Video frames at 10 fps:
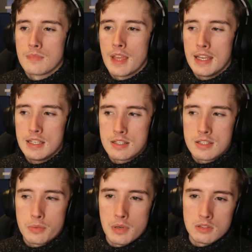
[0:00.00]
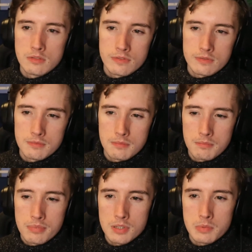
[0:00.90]
8 to 12,
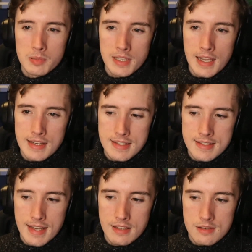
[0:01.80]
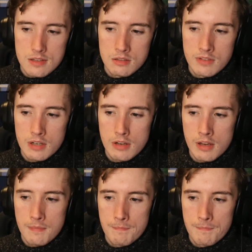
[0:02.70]
probably 8 to 10 sort of area.